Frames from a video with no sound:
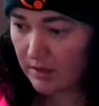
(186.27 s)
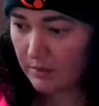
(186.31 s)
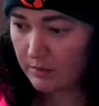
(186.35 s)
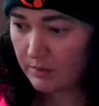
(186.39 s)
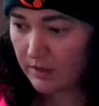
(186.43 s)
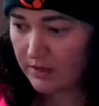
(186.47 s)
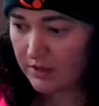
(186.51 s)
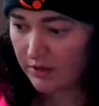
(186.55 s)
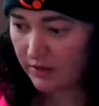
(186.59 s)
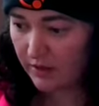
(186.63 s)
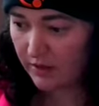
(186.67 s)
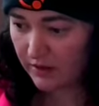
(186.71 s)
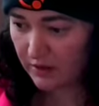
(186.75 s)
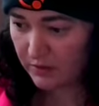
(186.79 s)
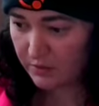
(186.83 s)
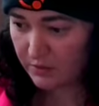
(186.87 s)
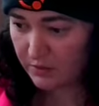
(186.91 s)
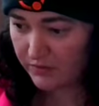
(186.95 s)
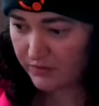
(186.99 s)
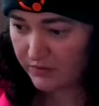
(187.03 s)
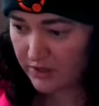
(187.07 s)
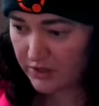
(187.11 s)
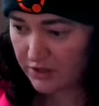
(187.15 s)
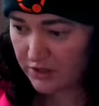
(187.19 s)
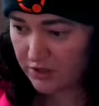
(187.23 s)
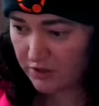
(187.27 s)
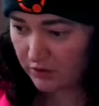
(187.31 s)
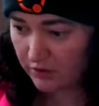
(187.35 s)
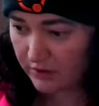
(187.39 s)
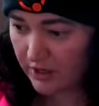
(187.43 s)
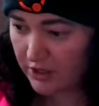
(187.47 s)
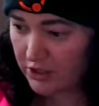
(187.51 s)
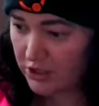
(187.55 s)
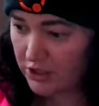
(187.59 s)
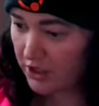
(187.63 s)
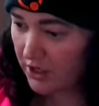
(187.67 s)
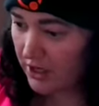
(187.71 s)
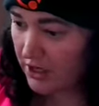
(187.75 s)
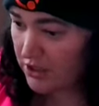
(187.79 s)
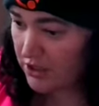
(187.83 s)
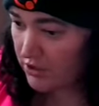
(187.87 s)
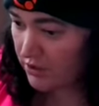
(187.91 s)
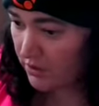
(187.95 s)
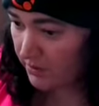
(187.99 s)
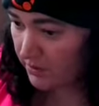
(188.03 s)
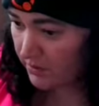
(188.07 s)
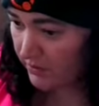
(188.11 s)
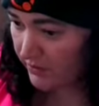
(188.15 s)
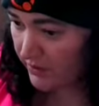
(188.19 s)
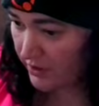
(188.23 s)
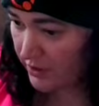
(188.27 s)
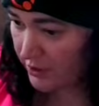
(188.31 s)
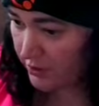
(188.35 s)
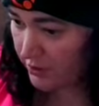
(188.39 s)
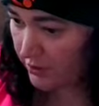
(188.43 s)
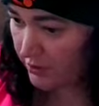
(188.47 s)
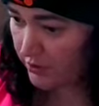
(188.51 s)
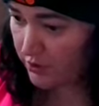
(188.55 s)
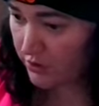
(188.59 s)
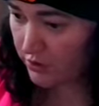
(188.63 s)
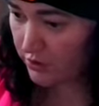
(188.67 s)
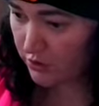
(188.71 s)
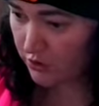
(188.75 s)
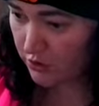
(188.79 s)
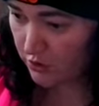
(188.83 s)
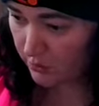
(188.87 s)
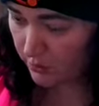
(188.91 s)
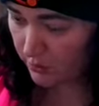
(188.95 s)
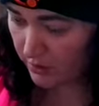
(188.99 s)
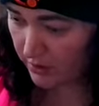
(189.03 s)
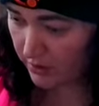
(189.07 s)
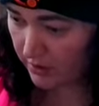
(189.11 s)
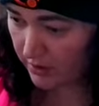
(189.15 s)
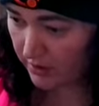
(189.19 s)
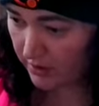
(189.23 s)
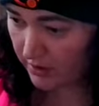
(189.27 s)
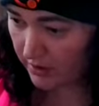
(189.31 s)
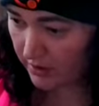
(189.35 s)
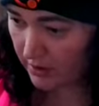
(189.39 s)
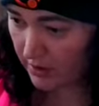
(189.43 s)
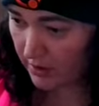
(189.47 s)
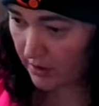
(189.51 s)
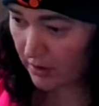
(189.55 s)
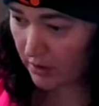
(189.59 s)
mental health professional, educational professional, social worker